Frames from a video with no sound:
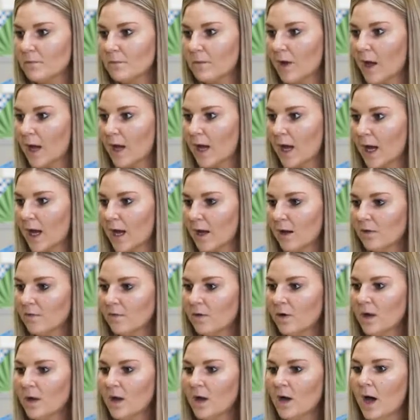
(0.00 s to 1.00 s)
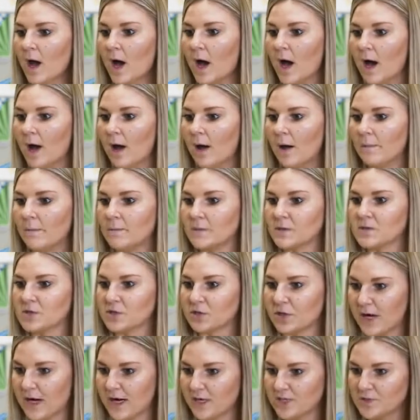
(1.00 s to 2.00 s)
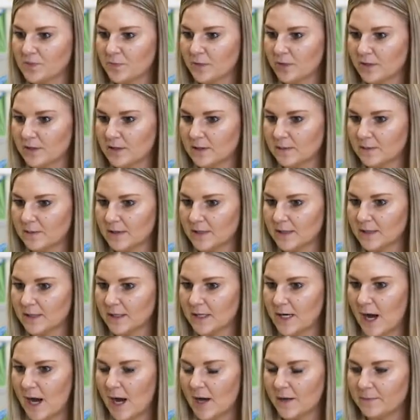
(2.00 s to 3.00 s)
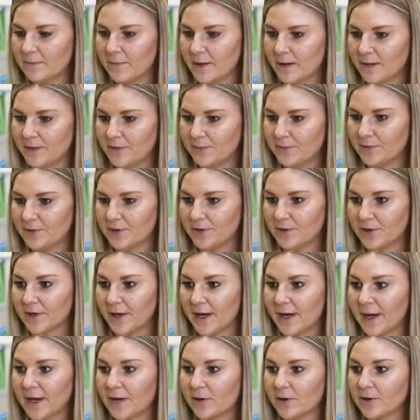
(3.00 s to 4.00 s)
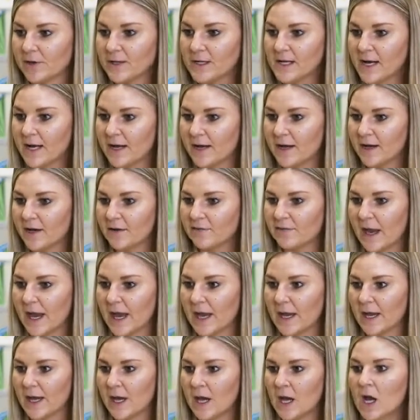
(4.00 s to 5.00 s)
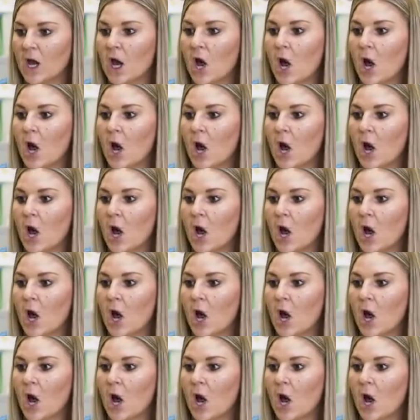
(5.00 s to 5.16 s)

I have um, Scratch pulled up here on my computer, and I already have a